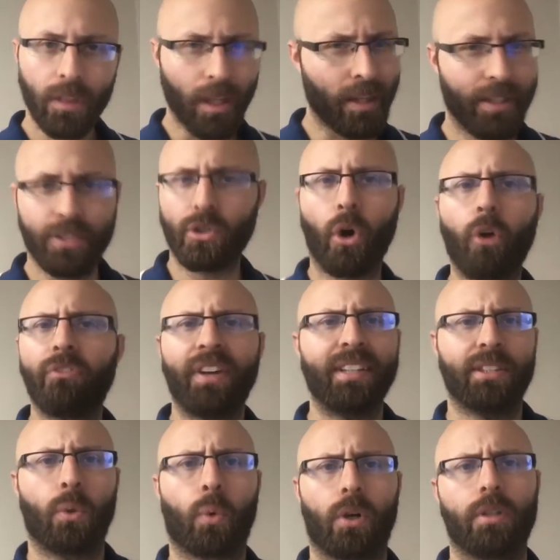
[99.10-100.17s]
These are all
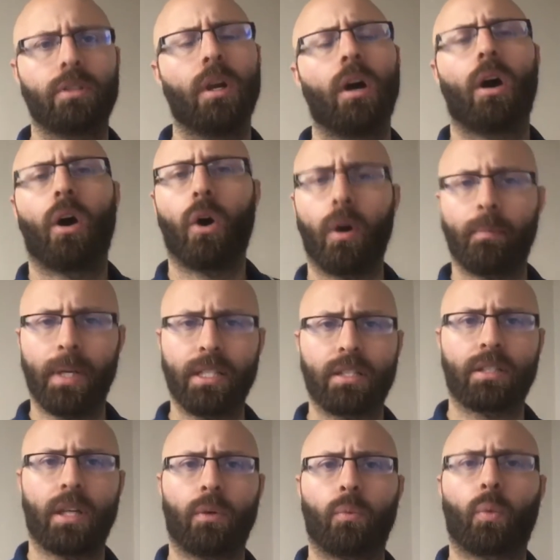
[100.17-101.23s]
fancy words. All it means is
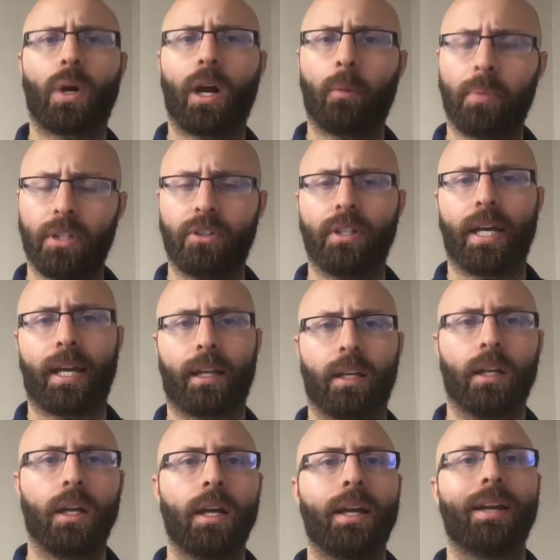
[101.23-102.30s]
that we're helping your neck
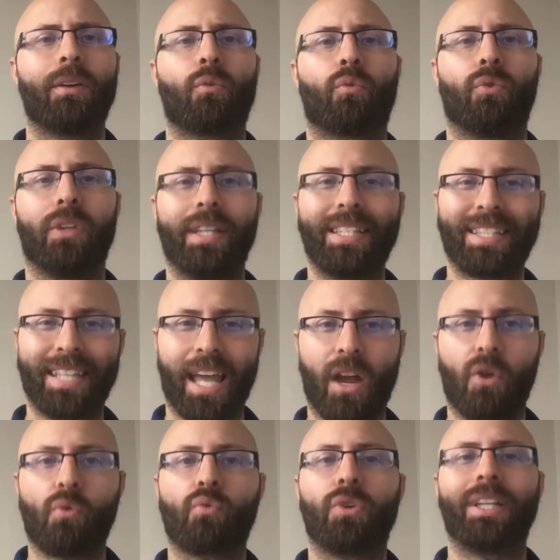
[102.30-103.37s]

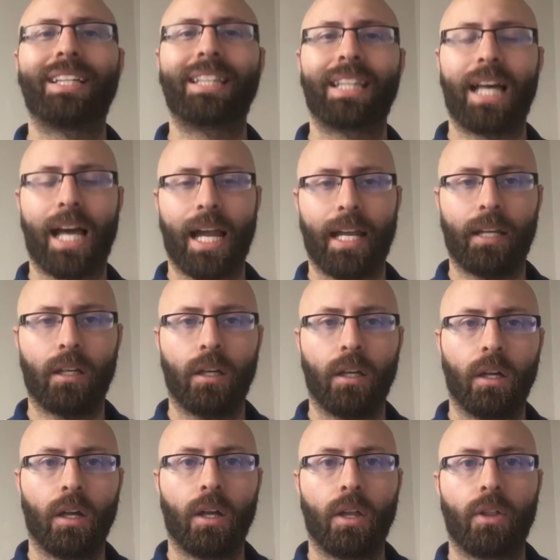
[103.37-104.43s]
reset, realign
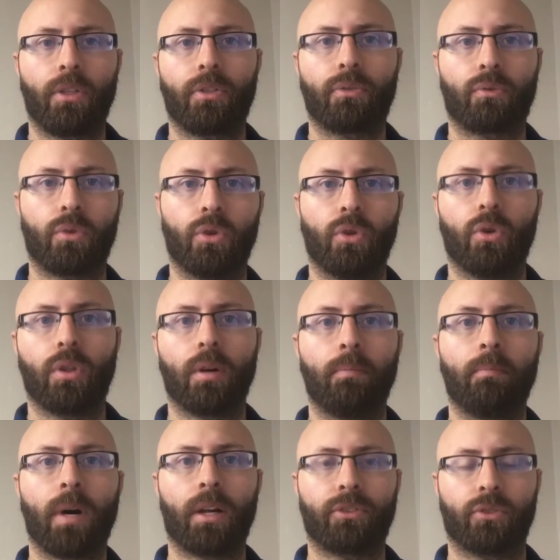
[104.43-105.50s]
through the
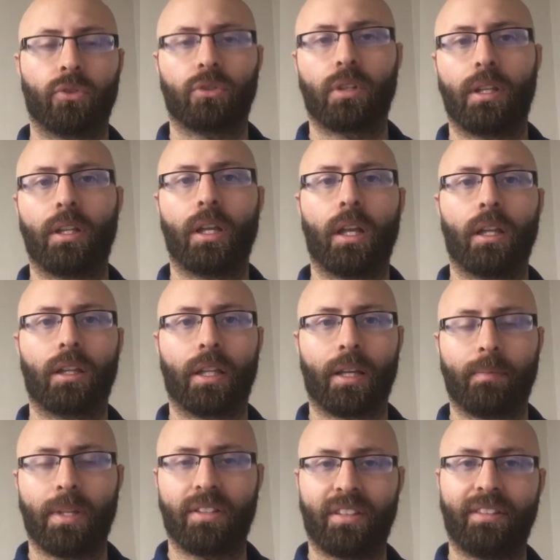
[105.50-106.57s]
muscles and
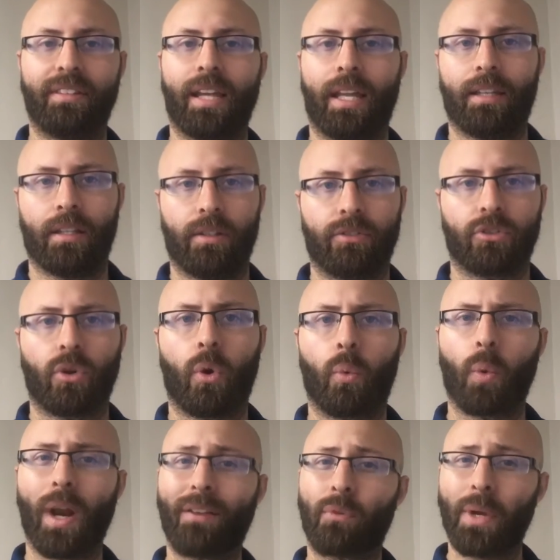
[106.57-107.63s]
ligaments and tendons. So
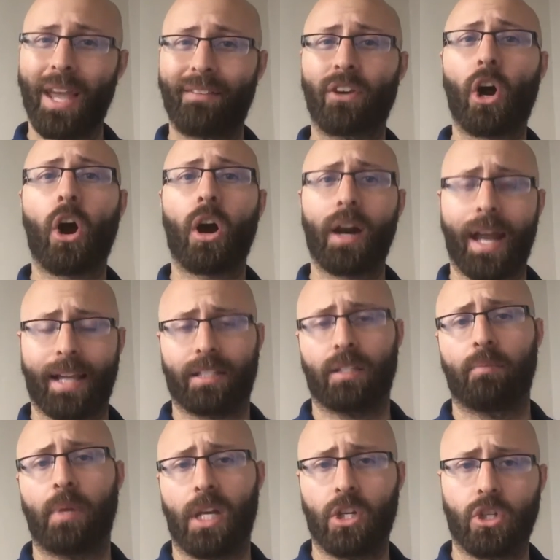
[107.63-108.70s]
whenever we have car accident
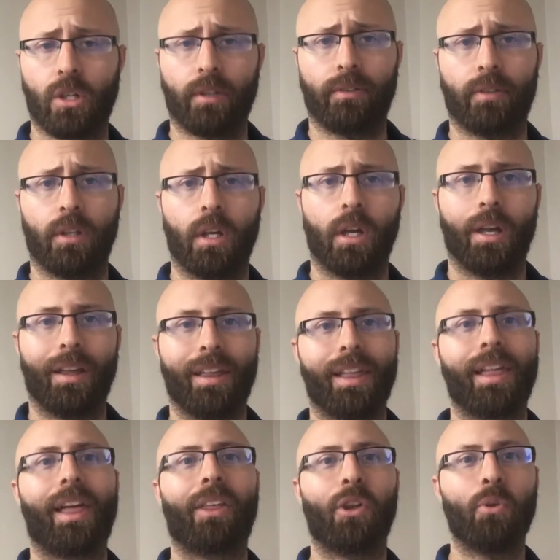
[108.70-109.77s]
patients,
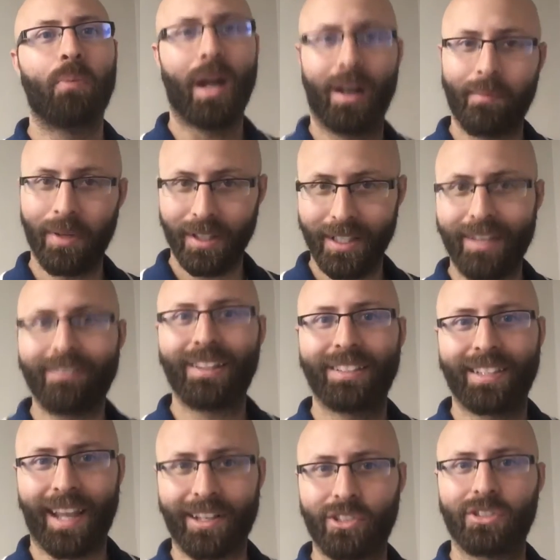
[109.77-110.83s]
you better believe this
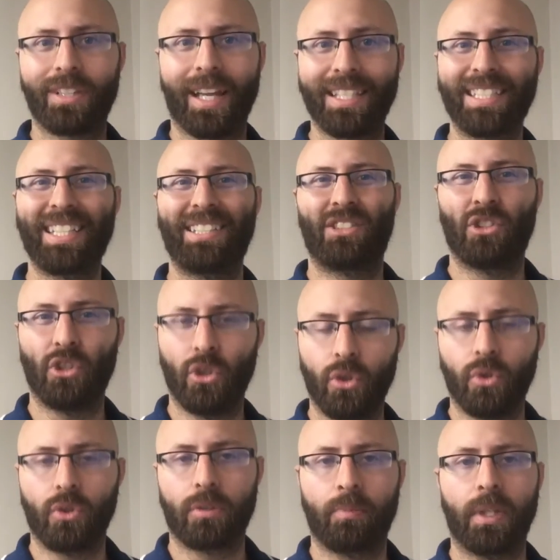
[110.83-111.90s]
exercise gets
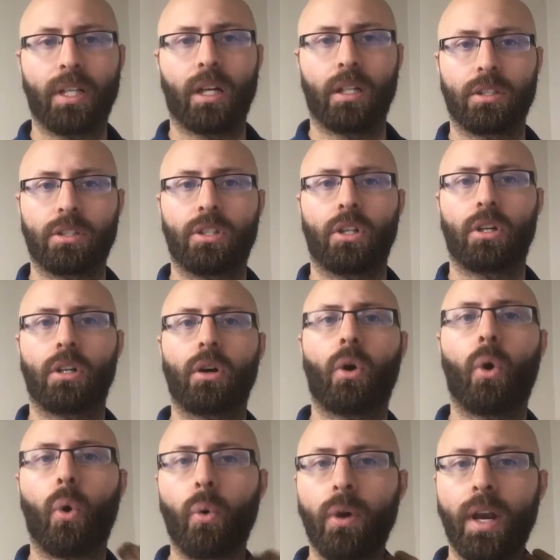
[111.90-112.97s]
used because their
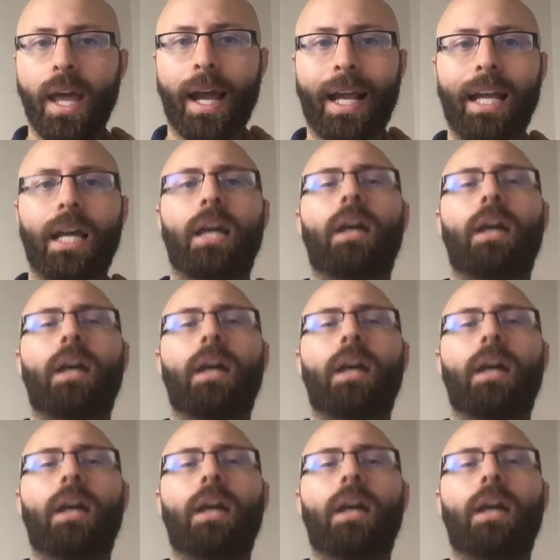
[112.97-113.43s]
whole neck